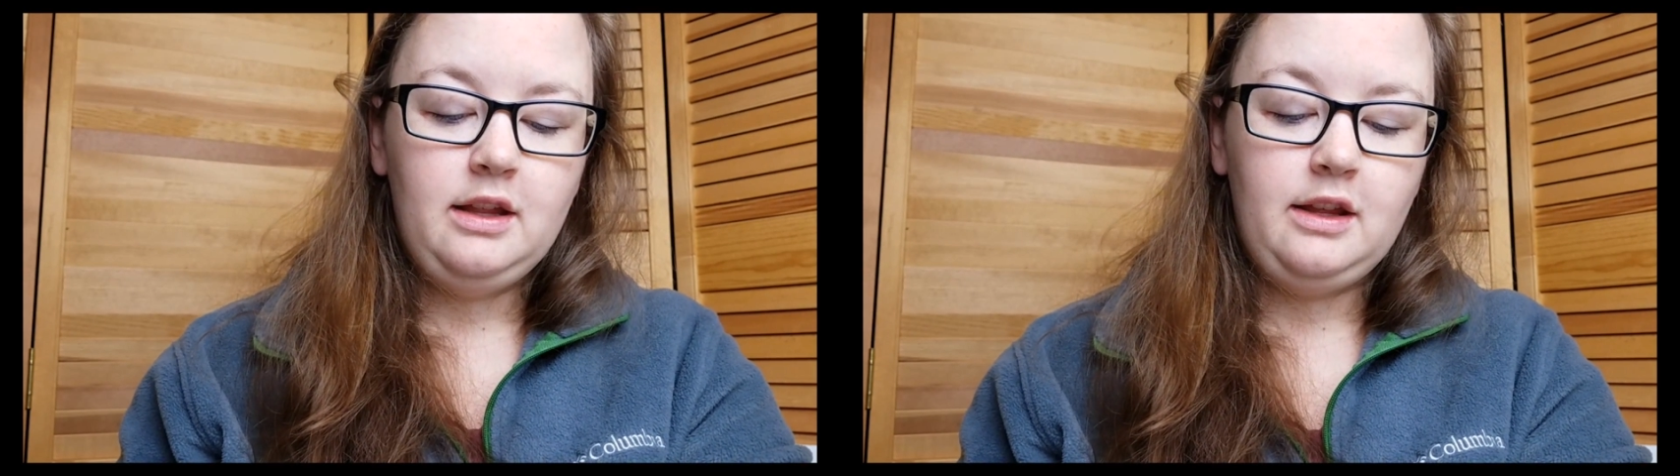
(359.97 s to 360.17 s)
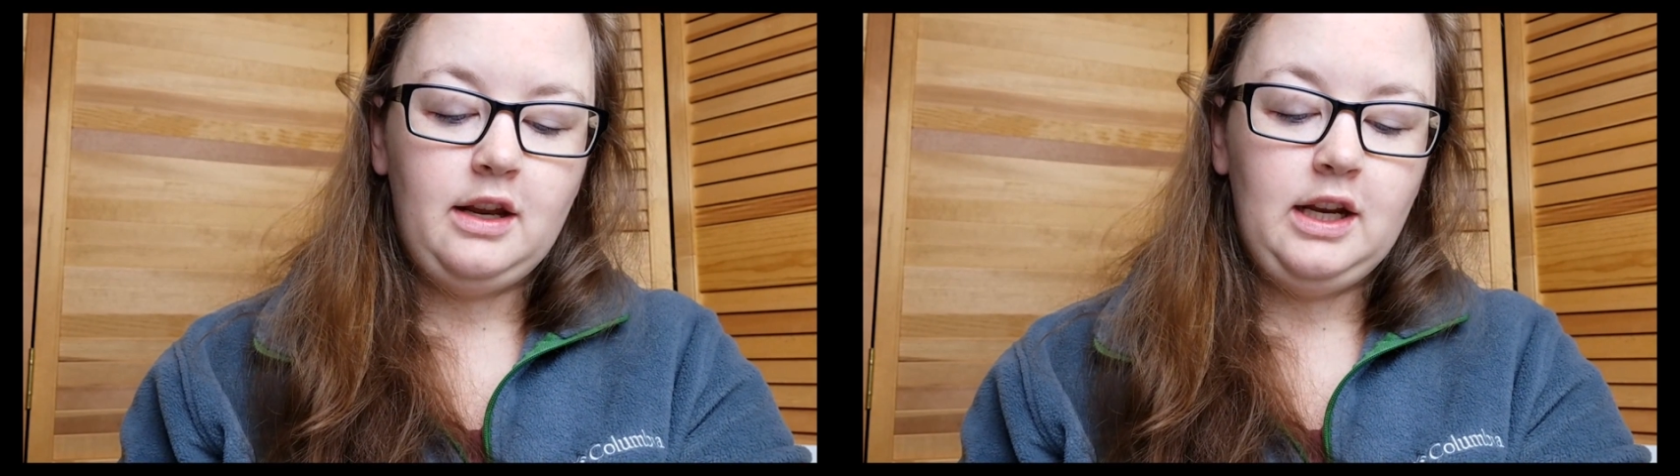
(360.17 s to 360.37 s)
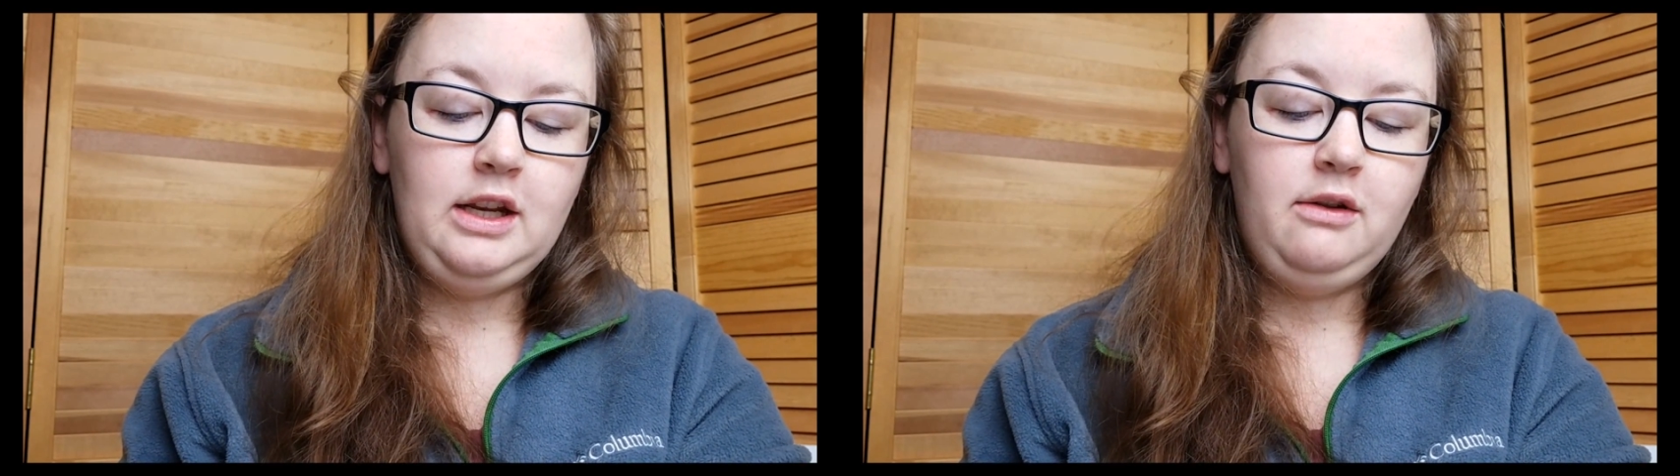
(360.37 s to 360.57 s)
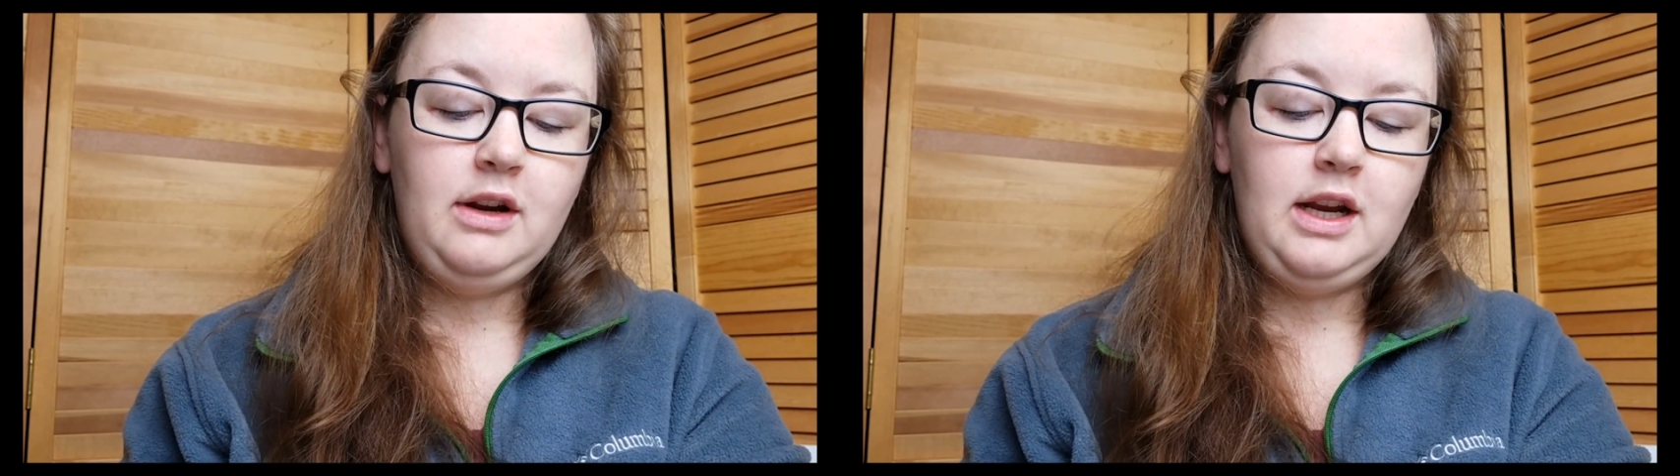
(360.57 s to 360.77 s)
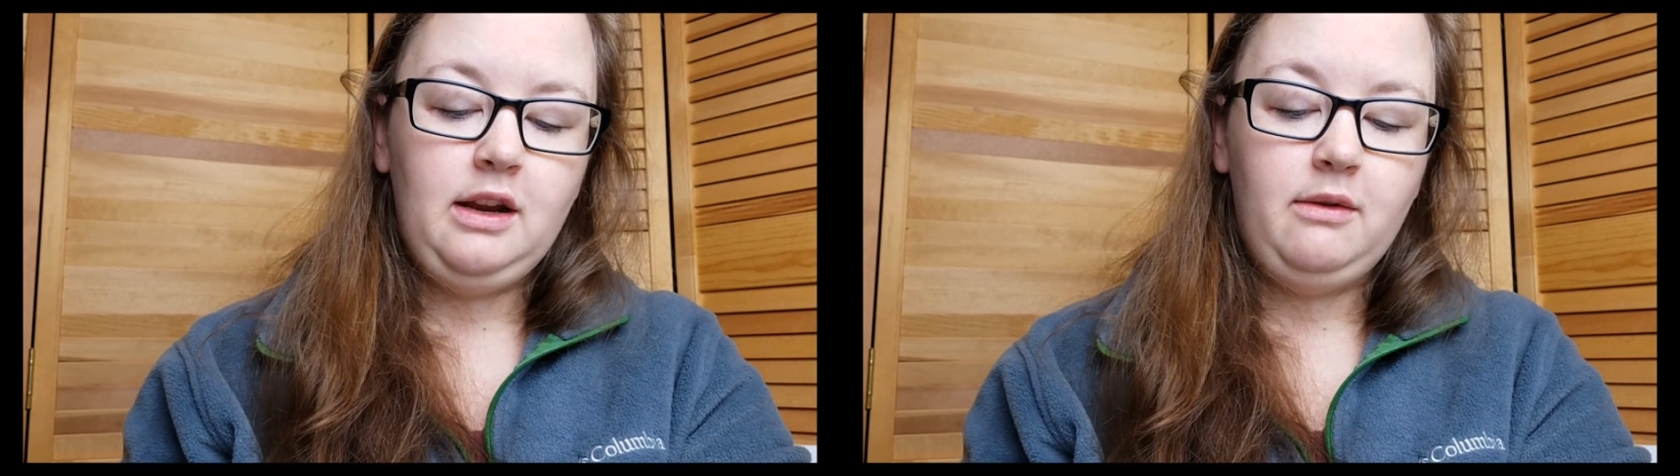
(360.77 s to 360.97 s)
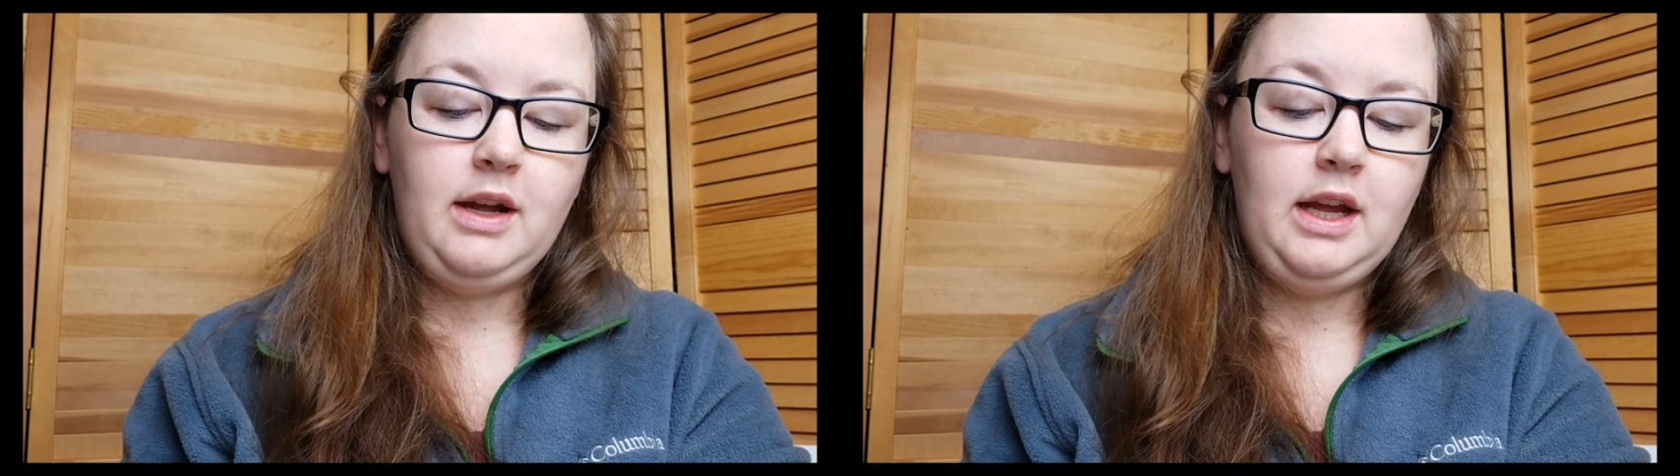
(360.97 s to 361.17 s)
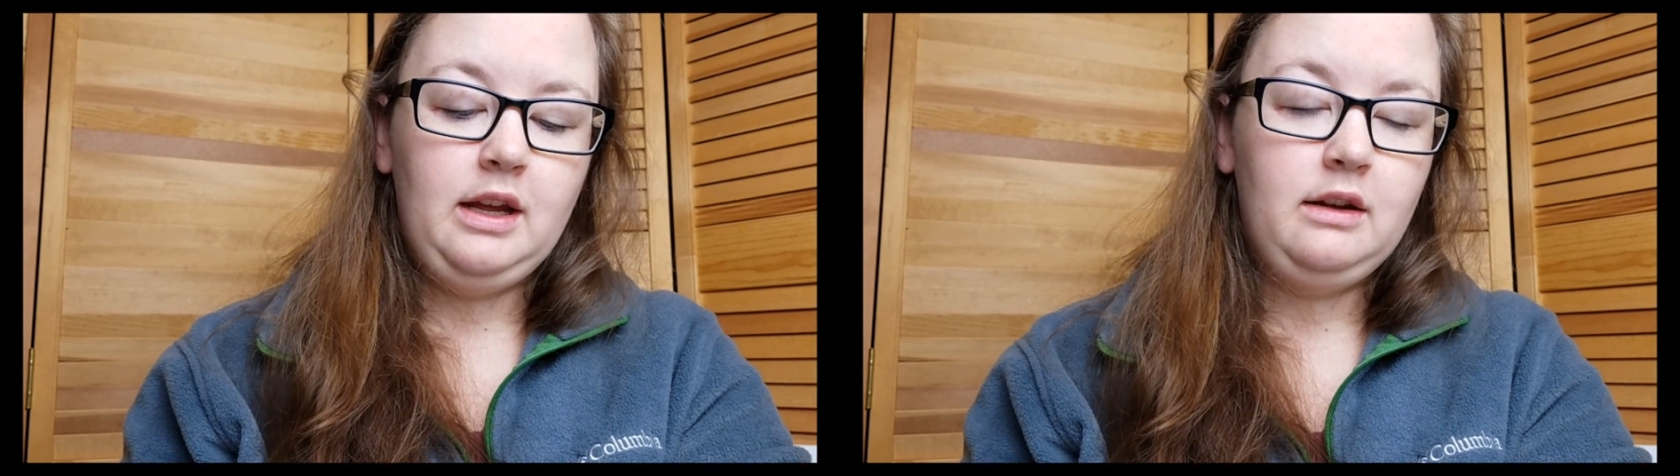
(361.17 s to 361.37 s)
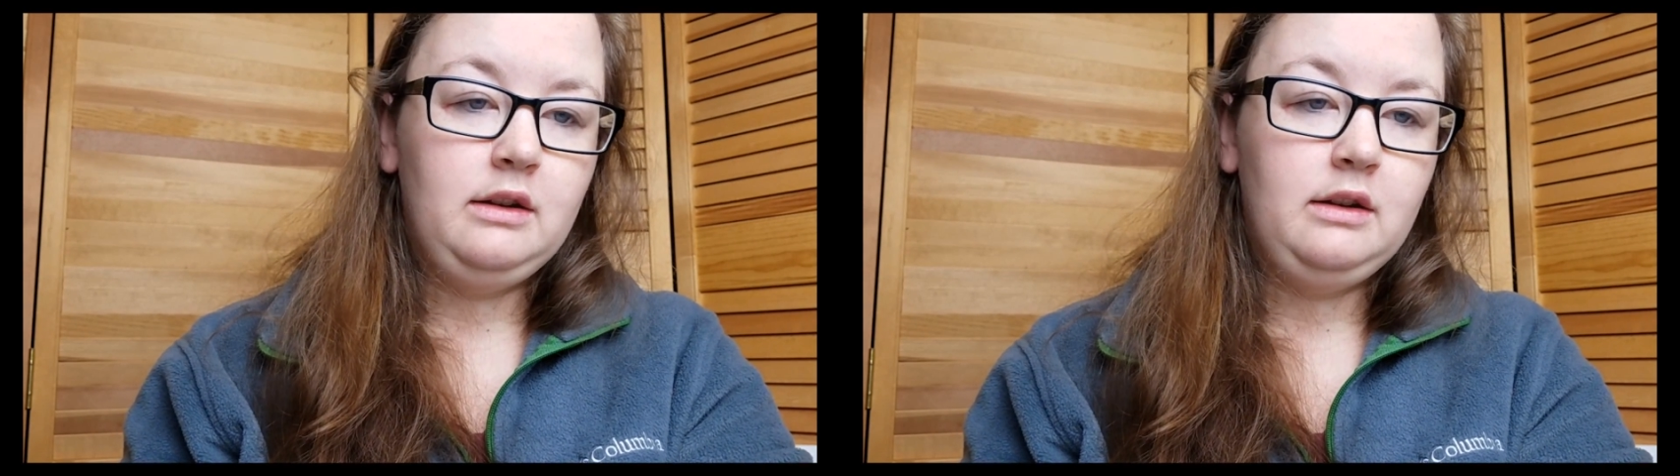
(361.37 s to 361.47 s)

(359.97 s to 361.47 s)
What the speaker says: thought I'd do it anyway.